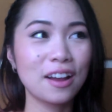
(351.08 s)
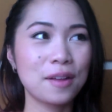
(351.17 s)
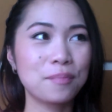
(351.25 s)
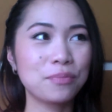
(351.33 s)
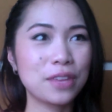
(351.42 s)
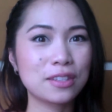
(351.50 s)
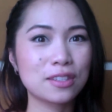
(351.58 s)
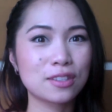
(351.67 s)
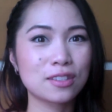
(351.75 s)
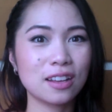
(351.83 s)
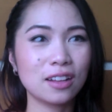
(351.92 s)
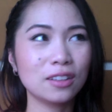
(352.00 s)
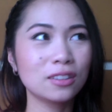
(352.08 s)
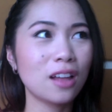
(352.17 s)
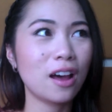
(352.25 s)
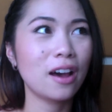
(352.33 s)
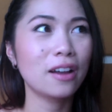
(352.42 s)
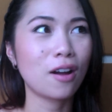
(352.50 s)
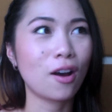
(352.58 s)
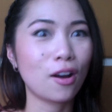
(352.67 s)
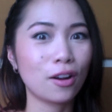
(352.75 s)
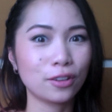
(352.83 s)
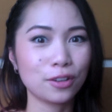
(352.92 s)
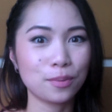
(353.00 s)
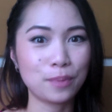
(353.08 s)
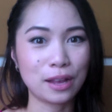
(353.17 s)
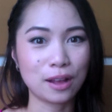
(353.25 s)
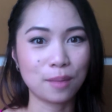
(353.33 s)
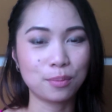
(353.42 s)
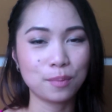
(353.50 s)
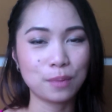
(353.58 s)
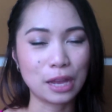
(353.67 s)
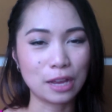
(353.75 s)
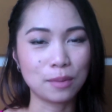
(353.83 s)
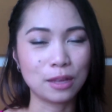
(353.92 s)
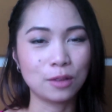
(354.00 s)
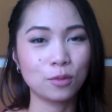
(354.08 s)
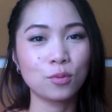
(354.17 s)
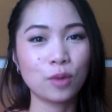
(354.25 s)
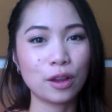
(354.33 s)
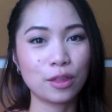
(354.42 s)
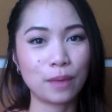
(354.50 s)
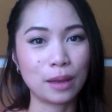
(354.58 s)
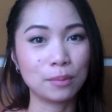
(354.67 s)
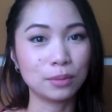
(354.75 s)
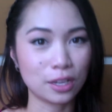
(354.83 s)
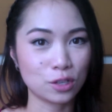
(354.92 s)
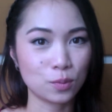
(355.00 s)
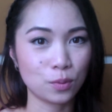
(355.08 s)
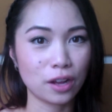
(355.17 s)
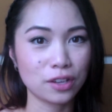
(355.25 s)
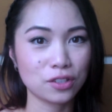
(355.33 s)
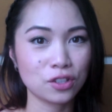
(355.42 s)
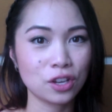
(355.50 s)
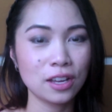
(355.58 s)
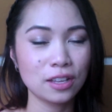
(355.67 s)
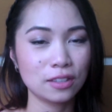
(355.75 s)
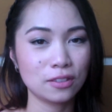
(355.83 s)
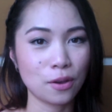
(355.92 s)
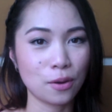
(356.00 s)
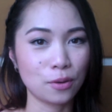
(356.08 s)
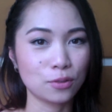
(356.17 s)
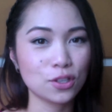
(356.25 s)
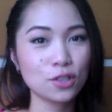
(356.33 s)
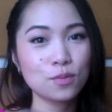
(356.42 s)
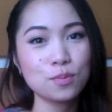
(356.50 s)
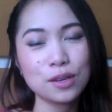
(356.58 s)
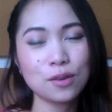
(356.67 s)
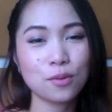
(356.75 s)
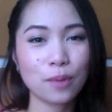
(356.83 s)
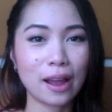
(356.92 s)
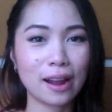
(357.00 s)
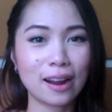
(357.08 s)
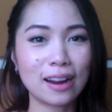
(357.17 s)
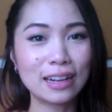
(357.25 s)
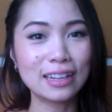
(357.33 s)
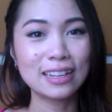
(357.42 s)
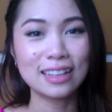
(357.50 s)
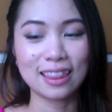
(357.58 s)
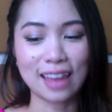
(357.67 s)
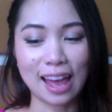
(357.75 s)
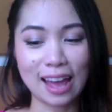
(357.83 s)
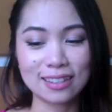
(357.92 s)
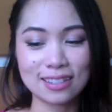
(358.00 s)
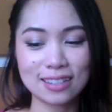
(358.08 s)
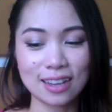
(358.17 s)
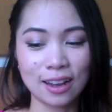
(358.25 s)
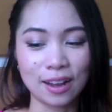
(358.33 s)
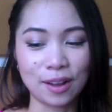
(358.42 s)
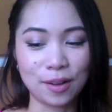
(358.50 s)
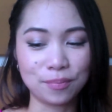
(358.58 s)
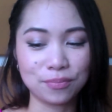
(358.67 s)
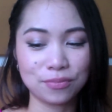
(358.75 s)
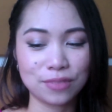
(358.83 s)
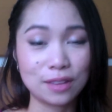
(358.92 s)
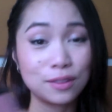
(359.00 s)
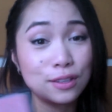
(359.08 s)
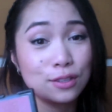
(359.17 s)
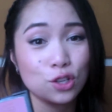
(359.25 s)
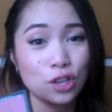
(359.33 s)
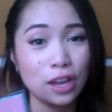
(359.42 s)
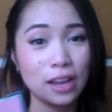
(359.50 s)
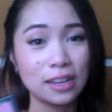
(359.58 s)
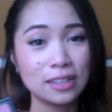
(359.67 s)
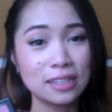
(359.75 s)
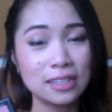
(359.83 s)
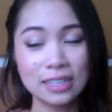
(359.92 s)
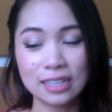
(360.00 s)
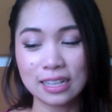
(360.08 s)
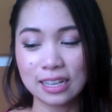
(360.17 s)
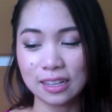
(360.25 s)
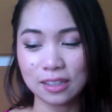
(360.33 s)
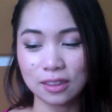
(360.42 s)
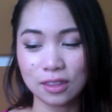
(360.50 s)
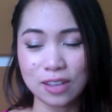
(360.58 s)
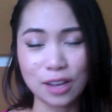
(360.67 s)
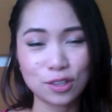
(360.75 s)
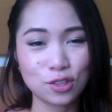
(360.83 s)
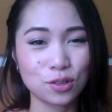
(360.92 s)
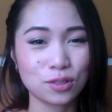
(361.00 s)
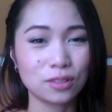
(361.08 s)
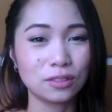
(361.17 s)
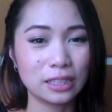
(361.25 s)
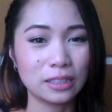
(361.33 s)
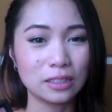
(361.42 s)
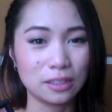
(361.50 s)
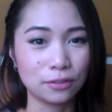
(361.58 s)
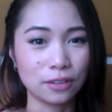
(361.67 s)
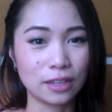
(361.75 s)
it's a lot harder to pick up pigment with my blush brush. So just be aware that, that this shade, the texture is a little different.